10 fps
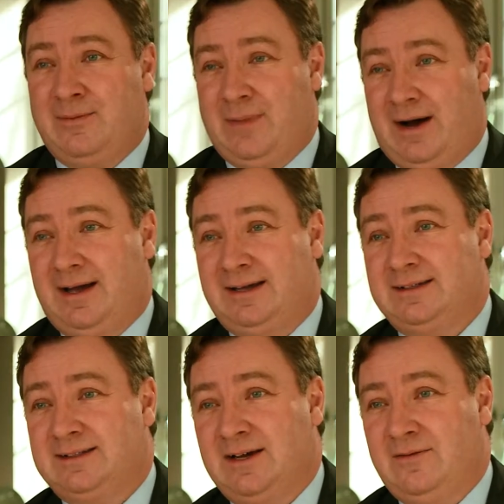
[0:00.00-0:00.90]

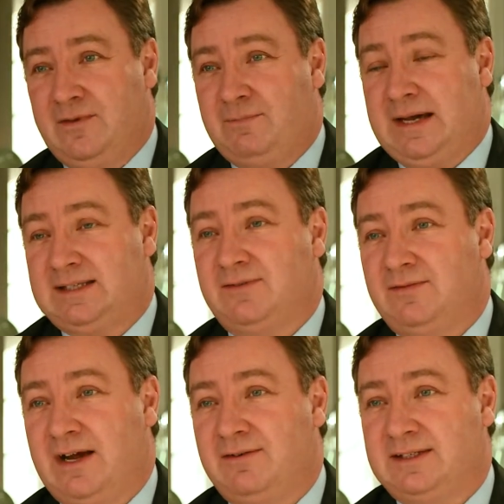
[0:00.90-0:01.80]
buyers the best that
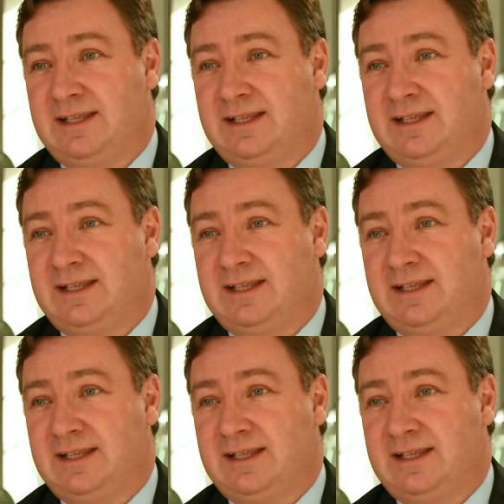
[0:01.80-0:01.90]
there is